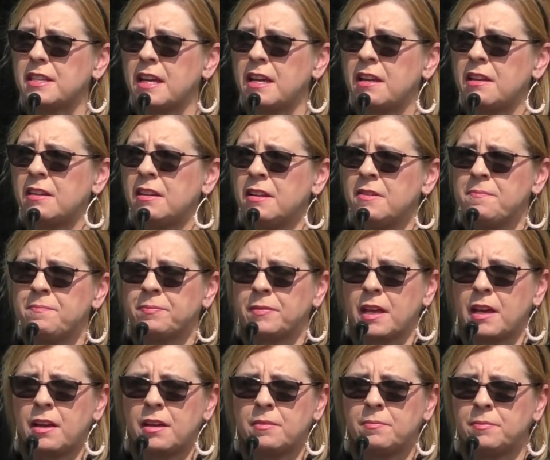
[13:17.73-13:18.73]
And
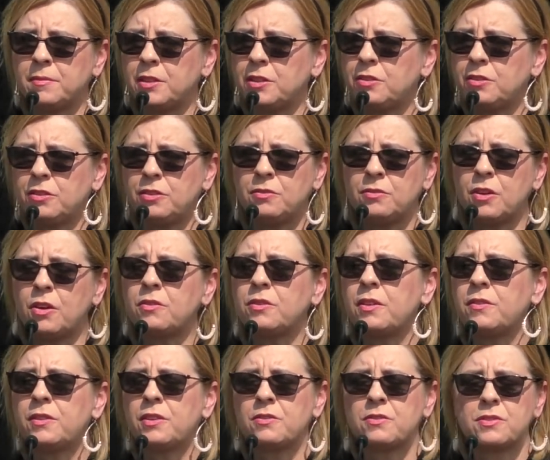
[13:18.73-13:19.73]
um, you, you, know
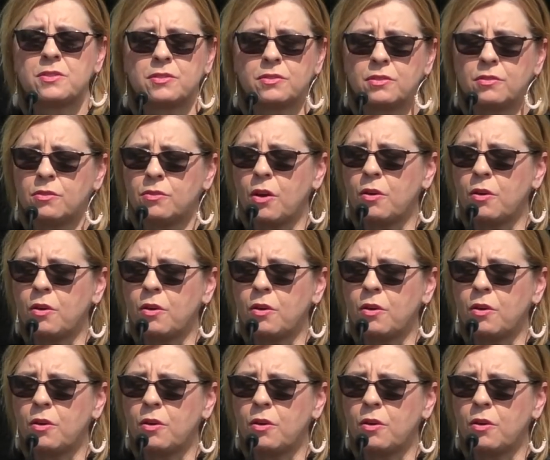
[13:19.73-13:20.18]
that there's